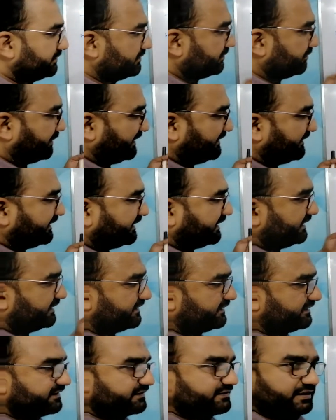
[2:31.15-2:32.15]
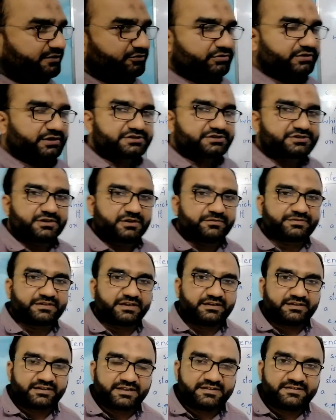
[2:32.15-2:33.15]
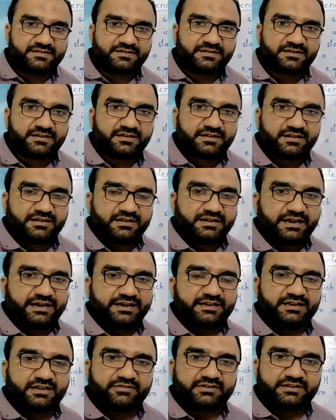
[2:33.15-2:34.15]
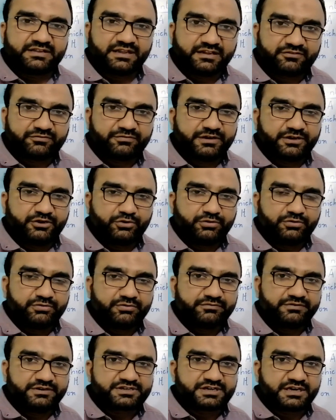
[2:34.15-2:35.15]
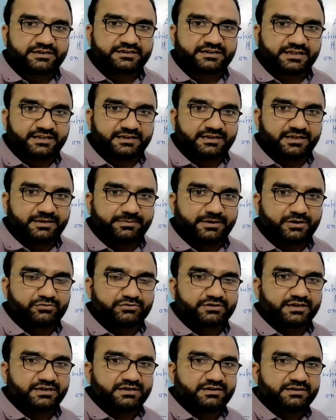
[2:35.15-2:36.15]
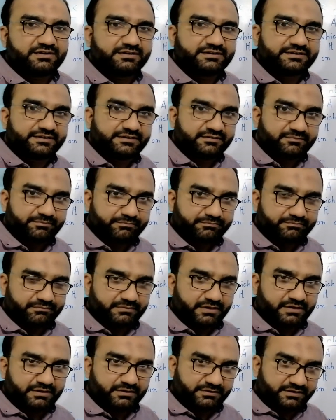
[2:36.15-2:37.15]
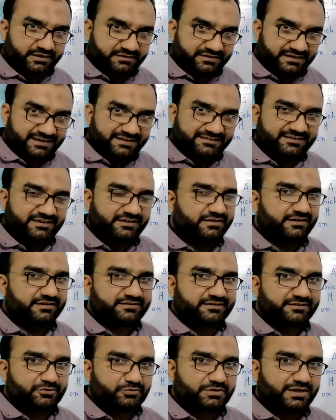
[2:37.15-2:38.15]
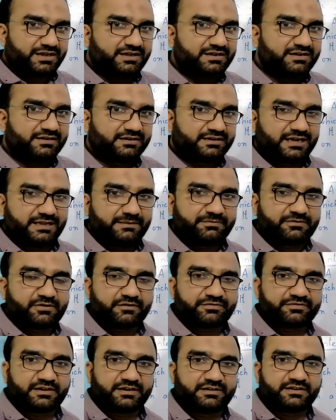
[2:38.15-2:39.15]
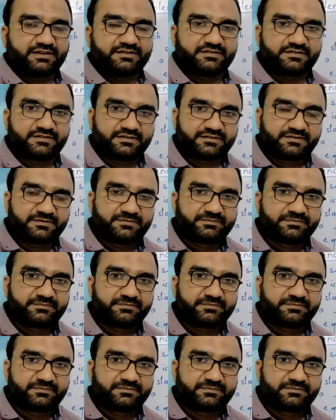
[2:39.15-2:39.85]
Basically, this is the introduction of sentence, and in our next video we shall tell about the details related to the types of sentences.